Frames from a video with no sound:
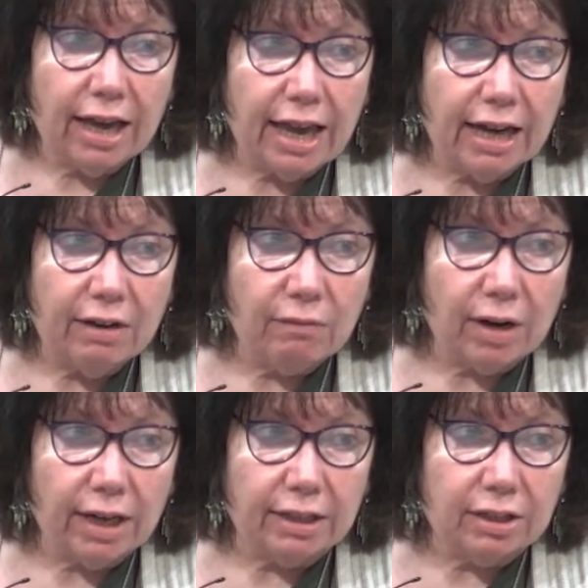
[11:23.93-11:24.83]
any
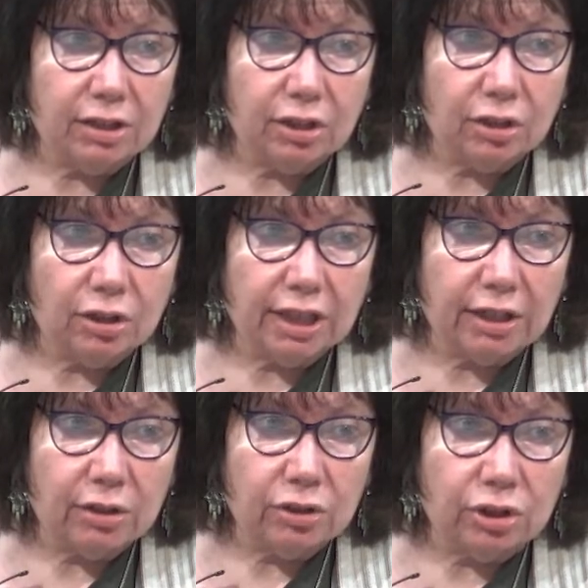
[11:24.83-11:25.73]
right to look down
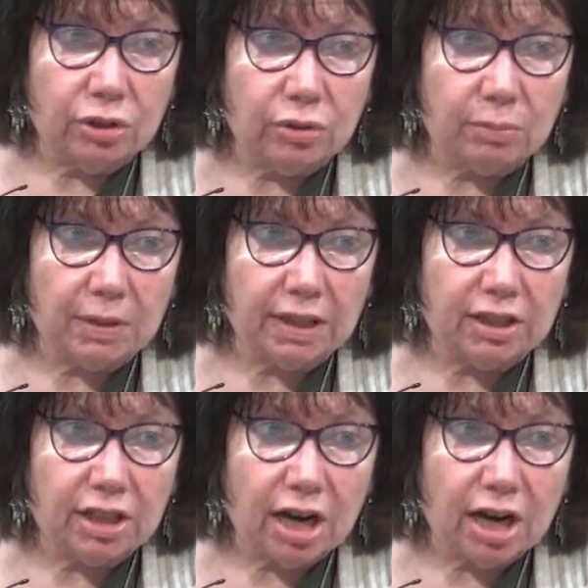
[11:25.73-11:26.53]
on Jews because